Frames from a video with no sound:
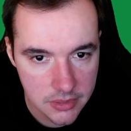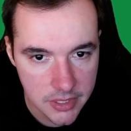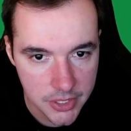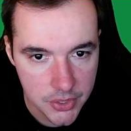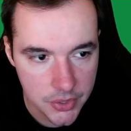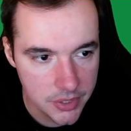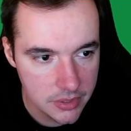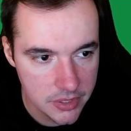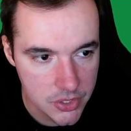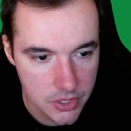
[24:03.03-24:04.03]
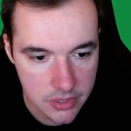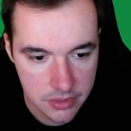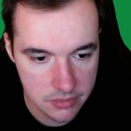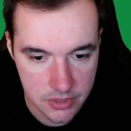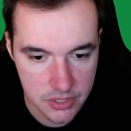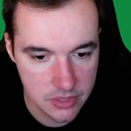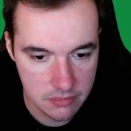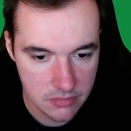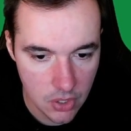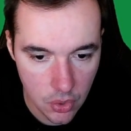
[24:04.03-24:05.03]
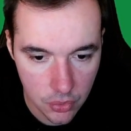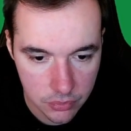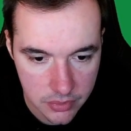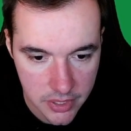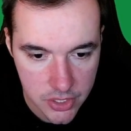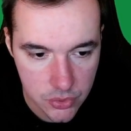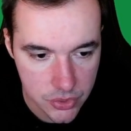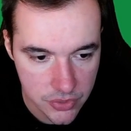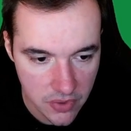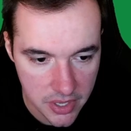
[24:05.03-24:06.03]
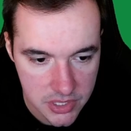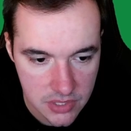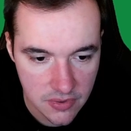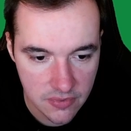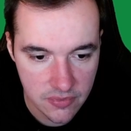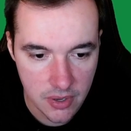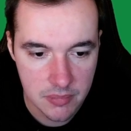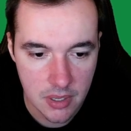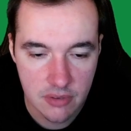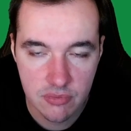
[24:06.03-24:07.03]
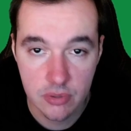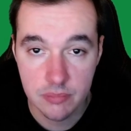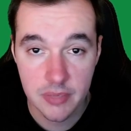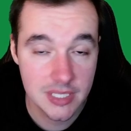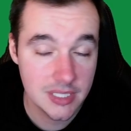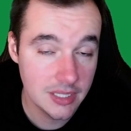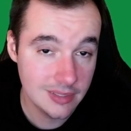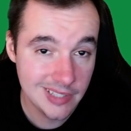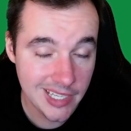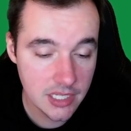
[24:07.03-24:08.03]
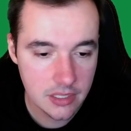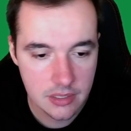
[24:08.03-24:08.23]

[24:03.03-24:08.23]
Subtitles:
I could, this is the whole end user device for my Link